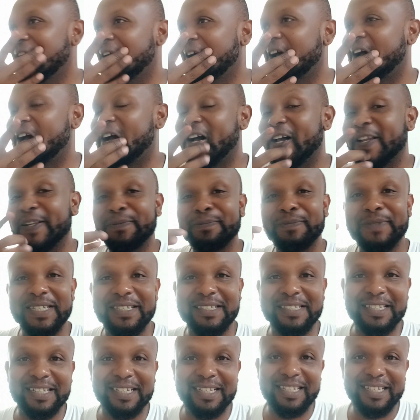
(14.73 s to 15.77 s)
and
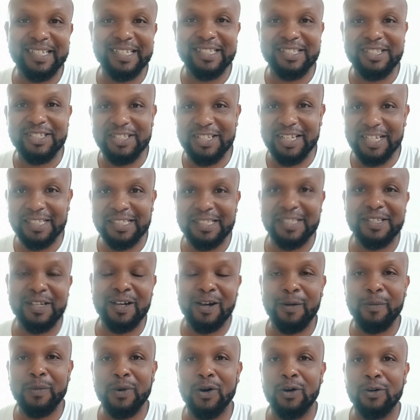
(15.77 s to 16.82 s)
basically it's just
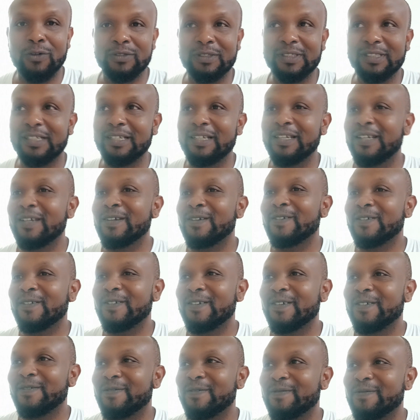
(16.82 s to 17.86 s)
about,
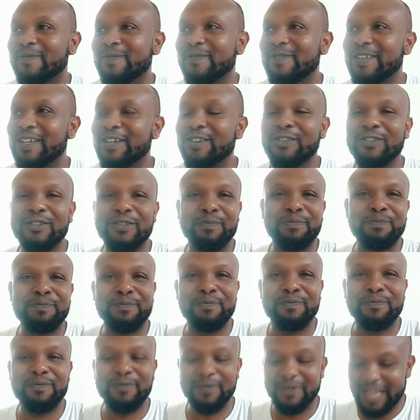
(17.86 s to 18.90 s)
you know,
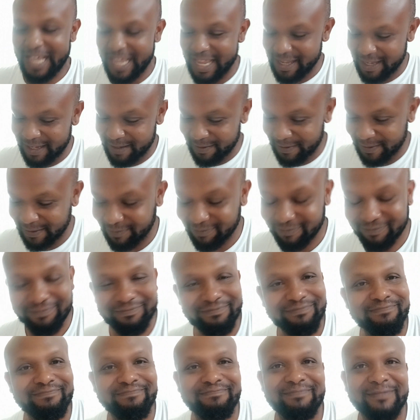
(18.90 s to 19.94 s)
like,
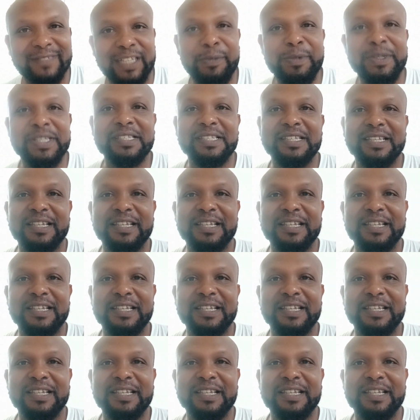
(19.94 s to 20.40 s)
let me